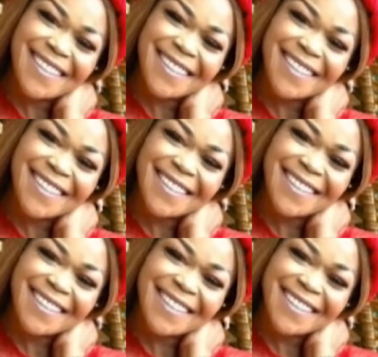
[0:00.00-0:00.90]
of
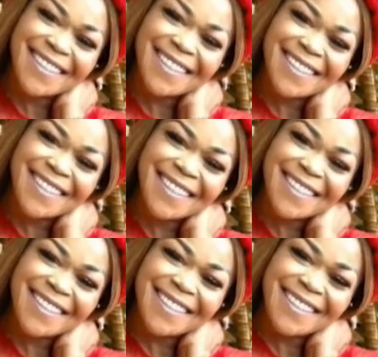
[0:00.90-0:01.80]
the very
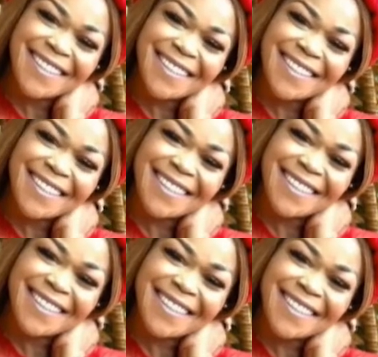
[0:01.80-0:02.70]
important
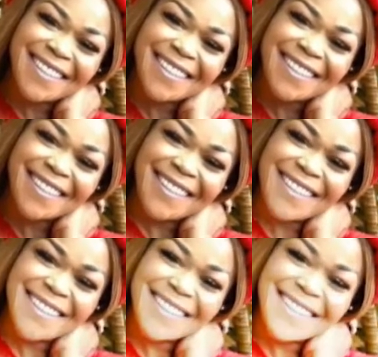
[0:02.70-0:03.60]
responsibility which is
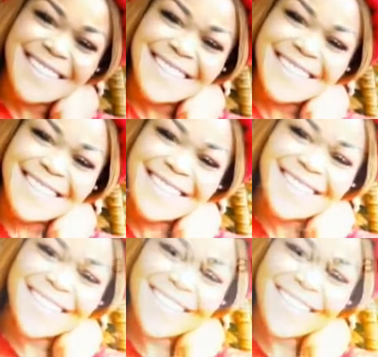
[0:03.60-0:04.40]
taking care of the home